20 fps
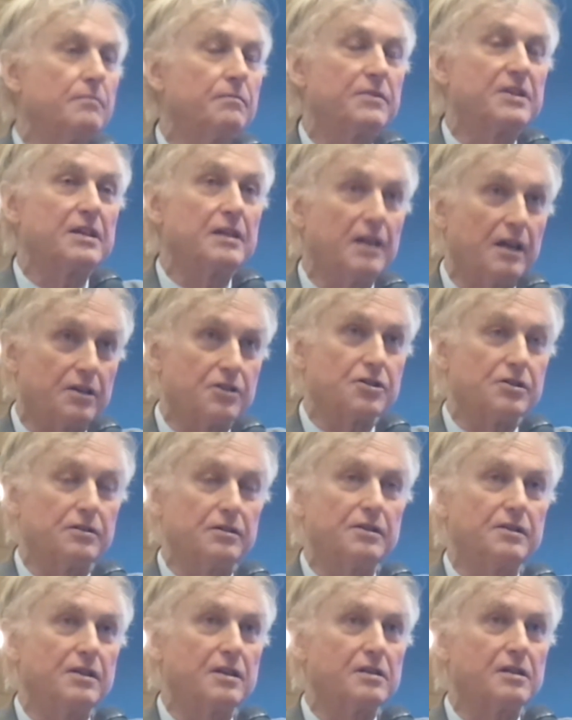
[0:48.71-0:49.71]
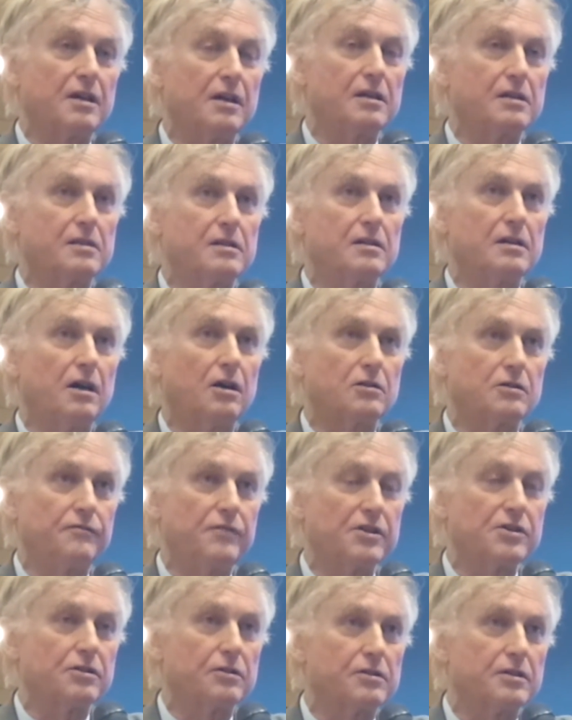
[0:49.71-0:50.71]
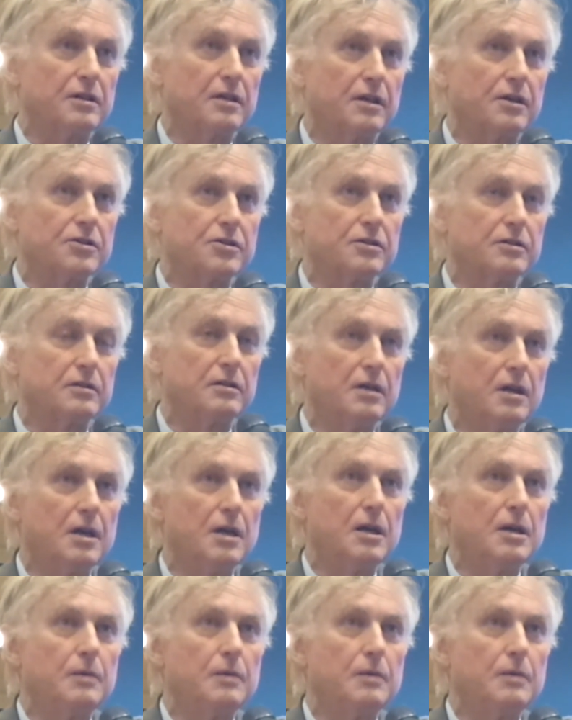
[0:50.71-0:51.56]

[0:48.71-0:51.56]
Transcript: selection, in this case, artificial selection.